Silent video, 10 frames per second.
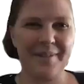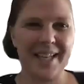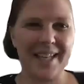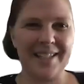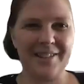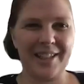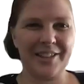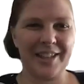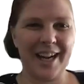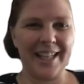Thank you,
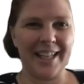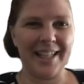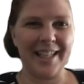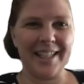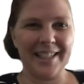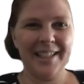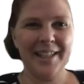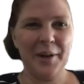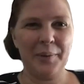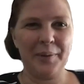Dr. Kiley. I think
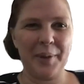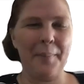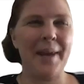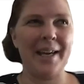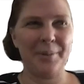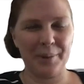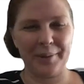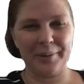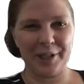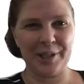the main point,
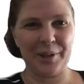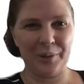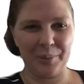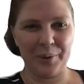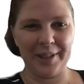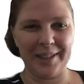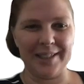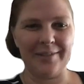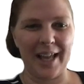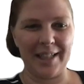which is so important,
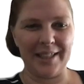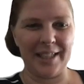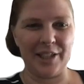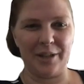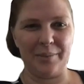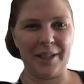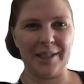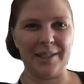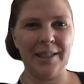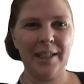is validation
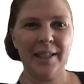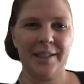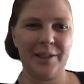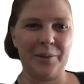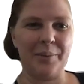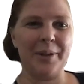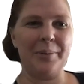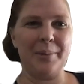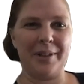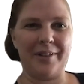because so many
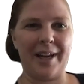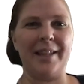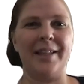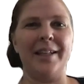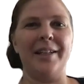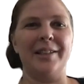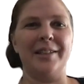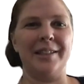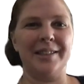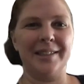people have had
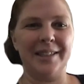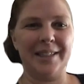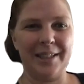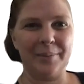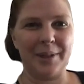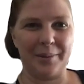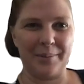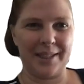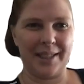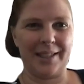their
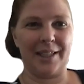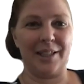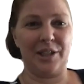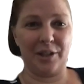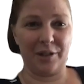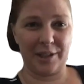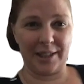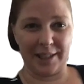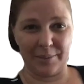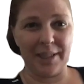symptoms and concerns
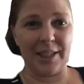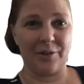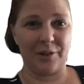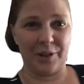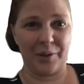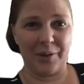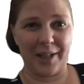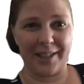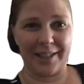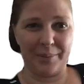dismissed for so
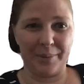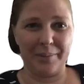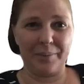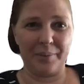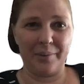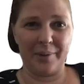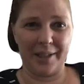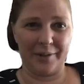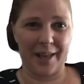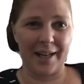long and it can be you
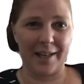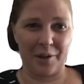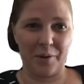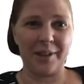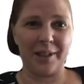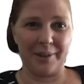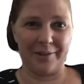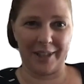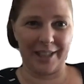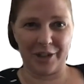know that alone can be
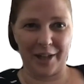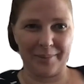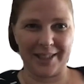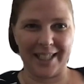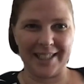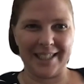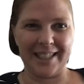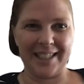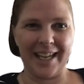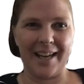very
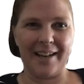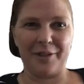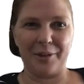traumatizing uh, for